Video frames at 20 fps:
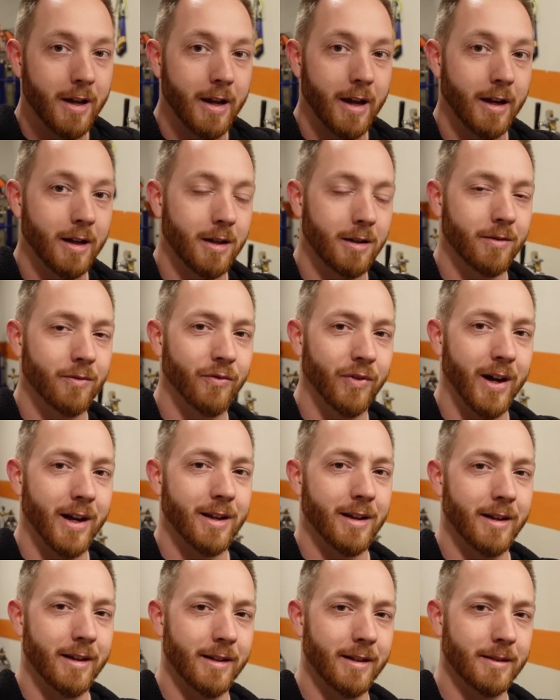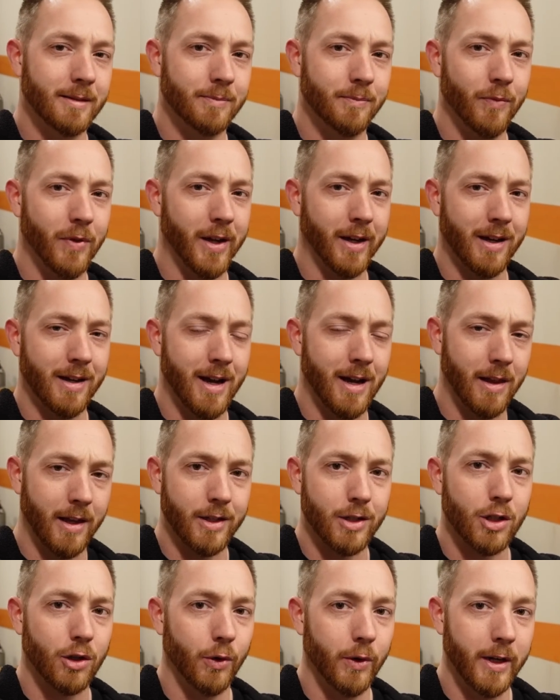I could find a like an
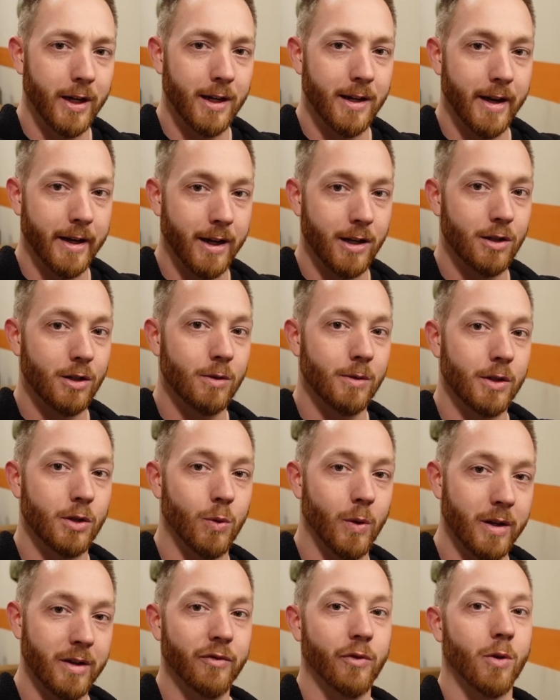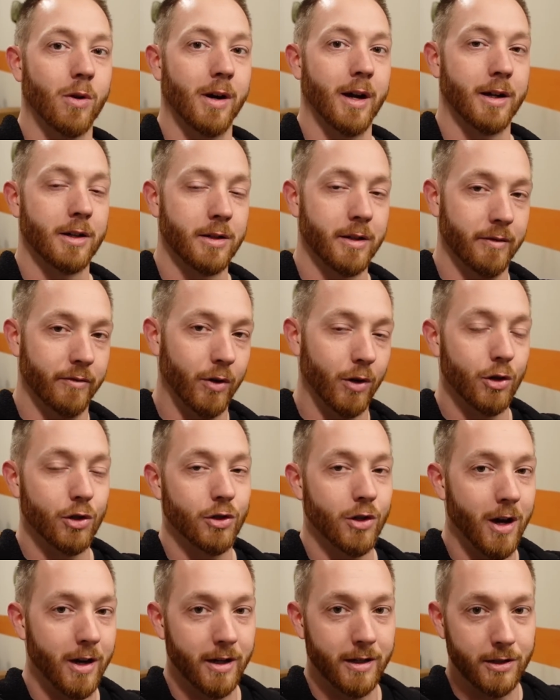LS3 and I could do a 24X
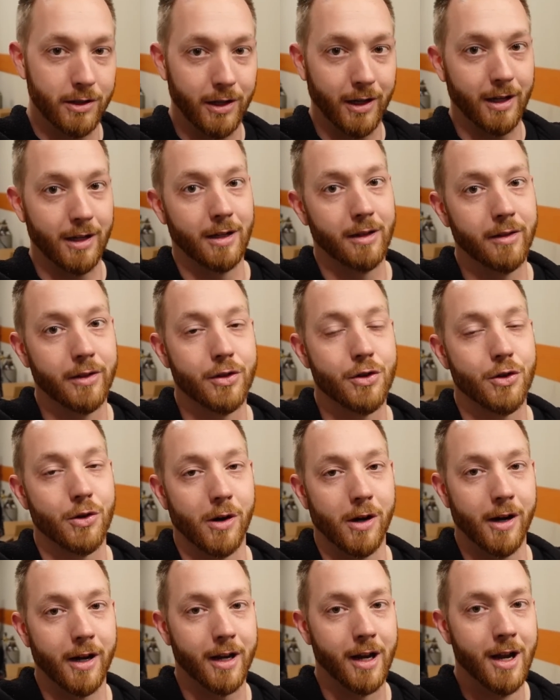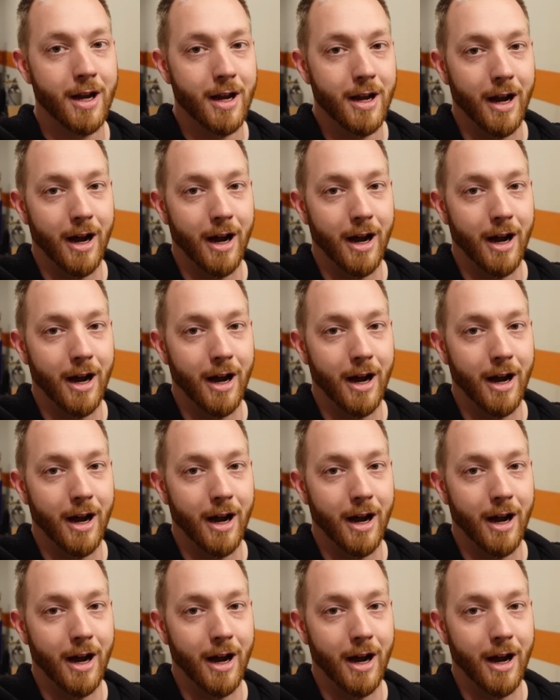conversion on it and stick it in this truck.